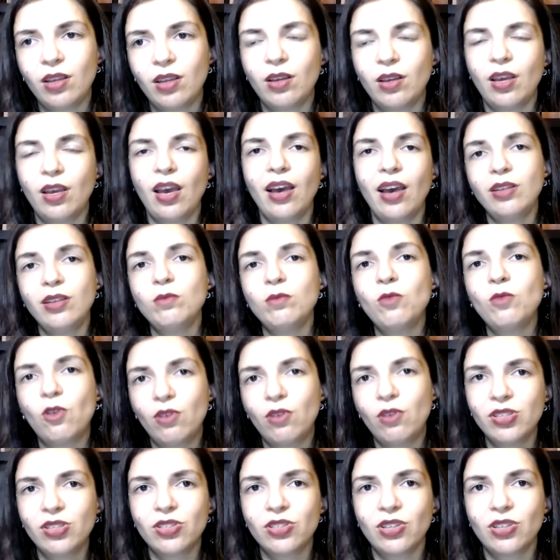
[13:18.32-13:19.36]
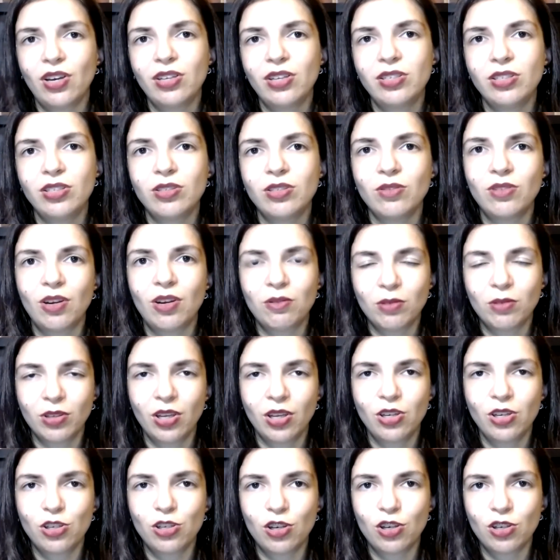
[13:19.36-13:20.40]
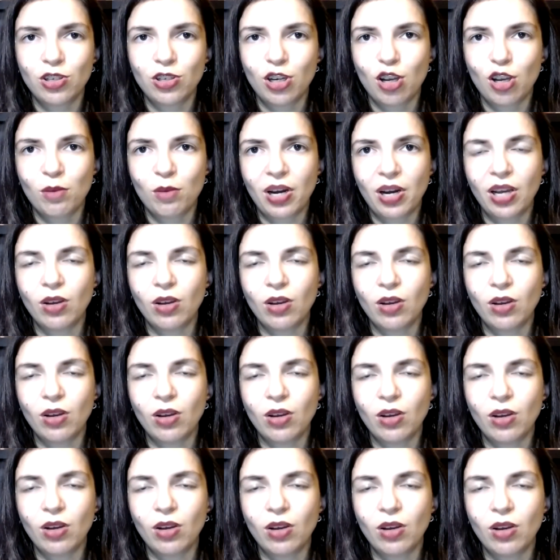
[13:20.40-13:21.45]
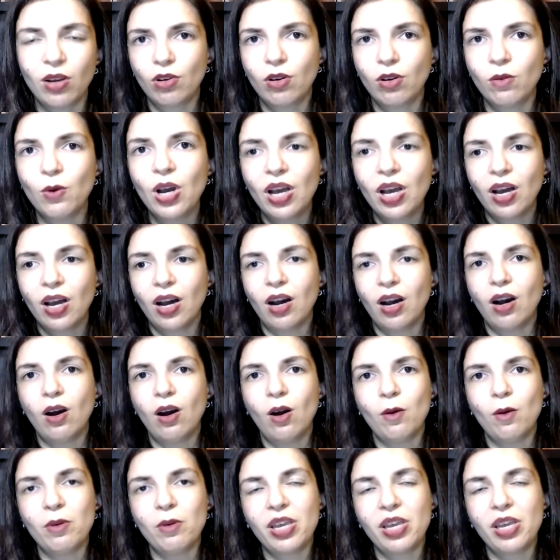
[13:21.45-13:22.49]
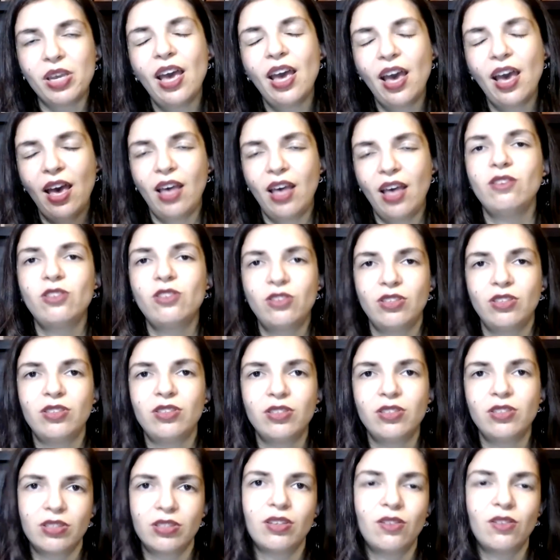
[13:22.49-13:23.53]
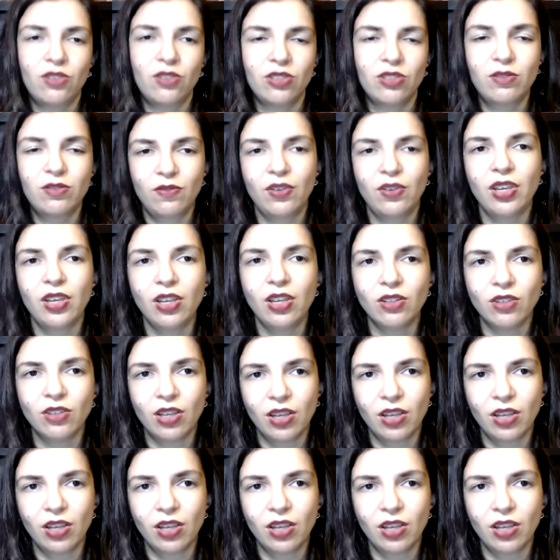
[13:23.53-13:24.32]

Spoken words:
adding more insight into their relationship, I also enhance this feeling.